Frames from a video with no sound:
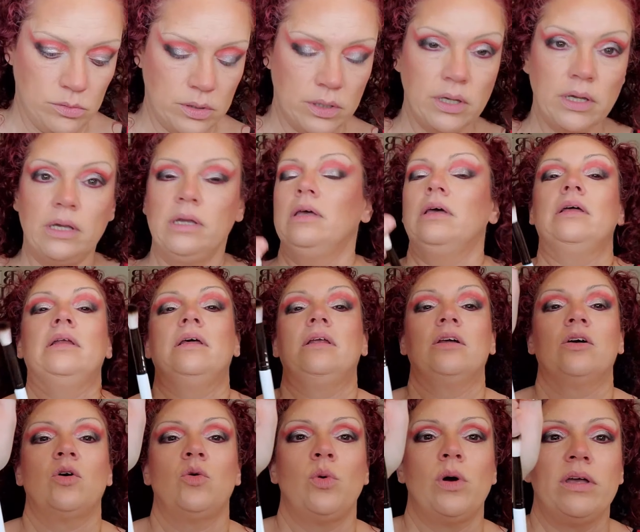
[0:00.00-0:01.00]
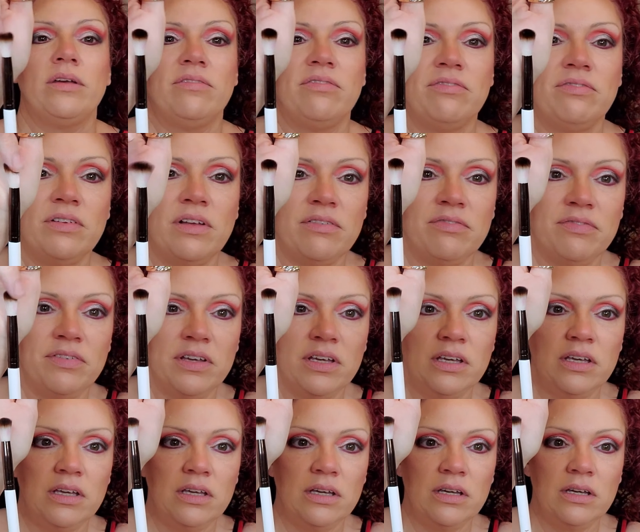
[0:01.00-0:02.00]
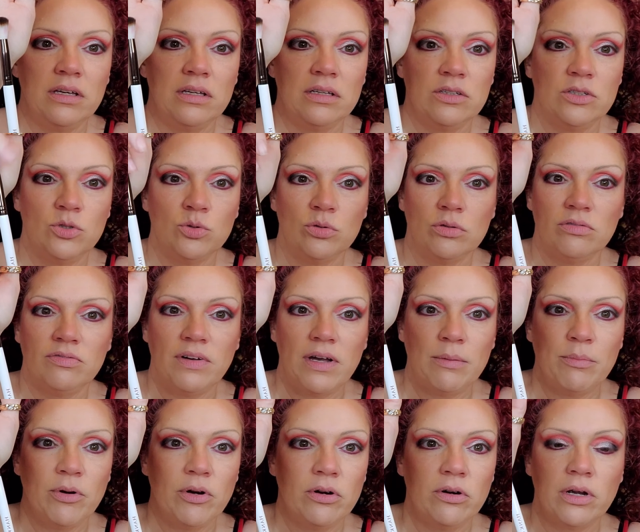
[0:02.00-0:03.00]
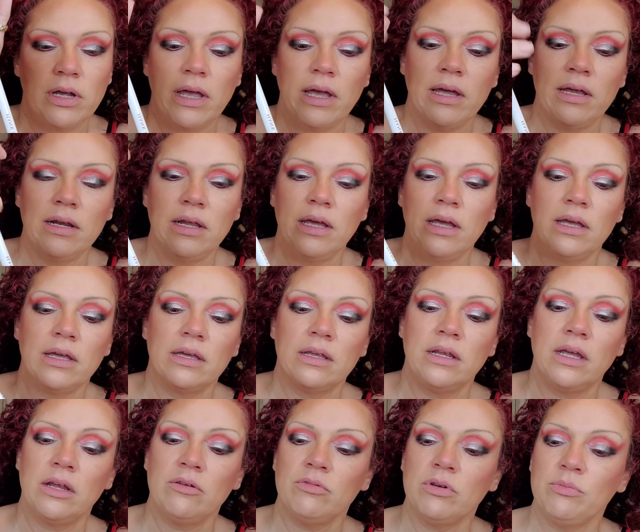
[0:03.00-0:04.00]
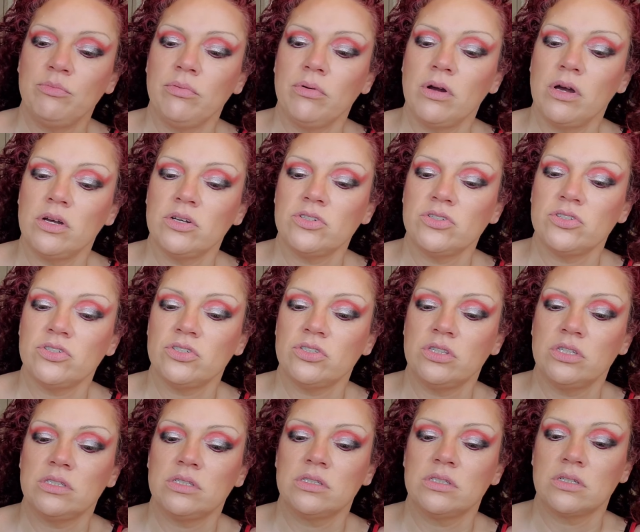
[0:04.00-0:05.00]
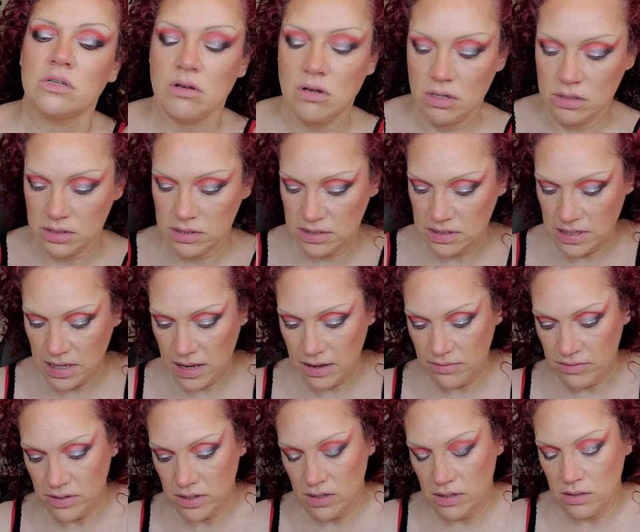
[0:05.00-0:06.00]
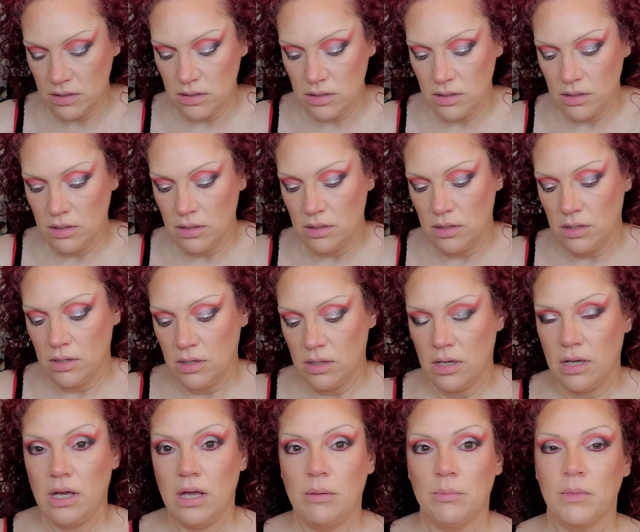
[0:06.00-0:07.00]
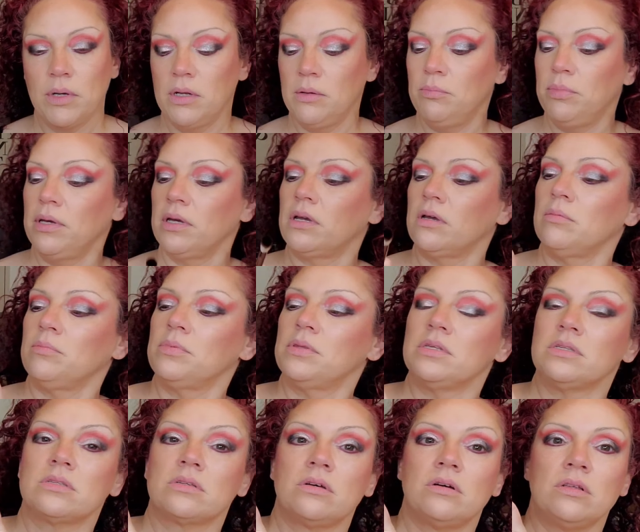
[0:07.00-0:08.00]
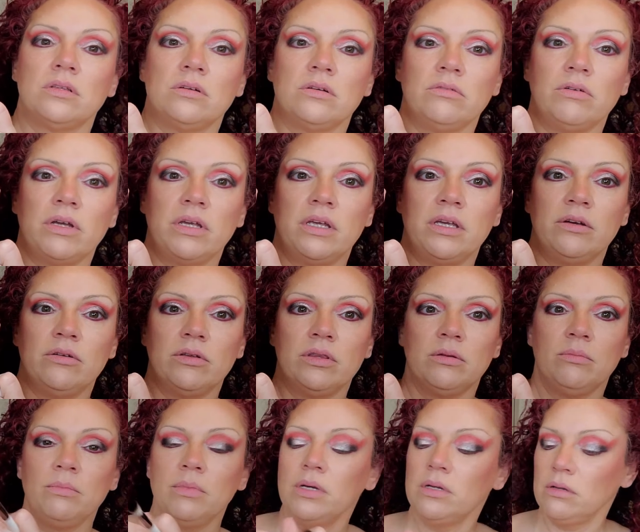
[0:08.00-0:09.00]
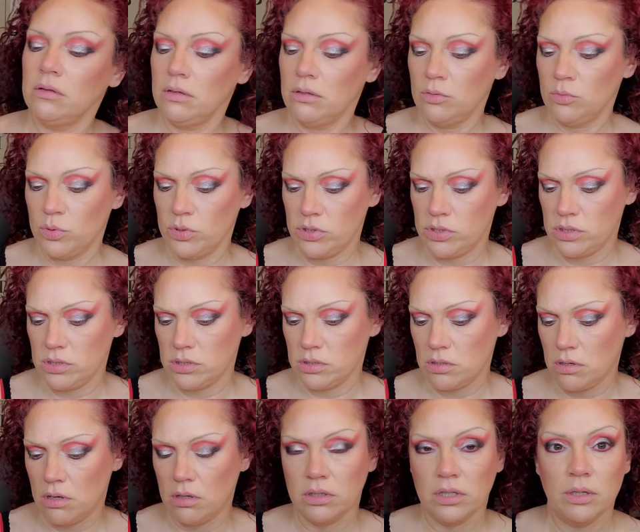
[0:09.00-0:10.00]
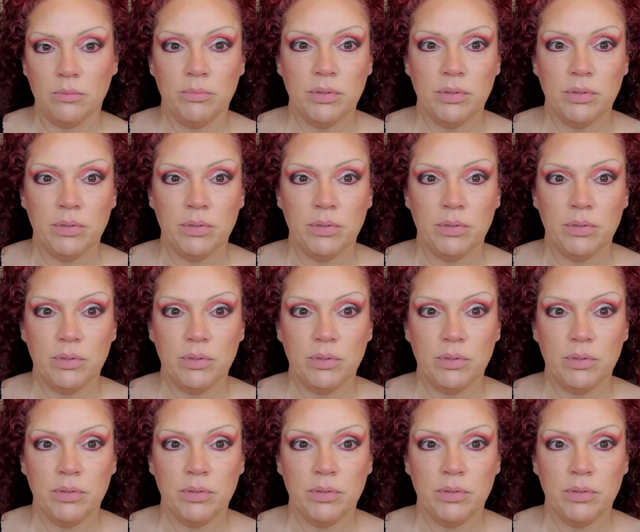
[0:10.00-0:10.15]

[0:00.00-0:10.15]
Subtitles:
Okay, and on a quite fluffy dual fiber, again, Hank and Henry brush, this is called Savvy. I'm going to pick up this color right here in the middle, which is called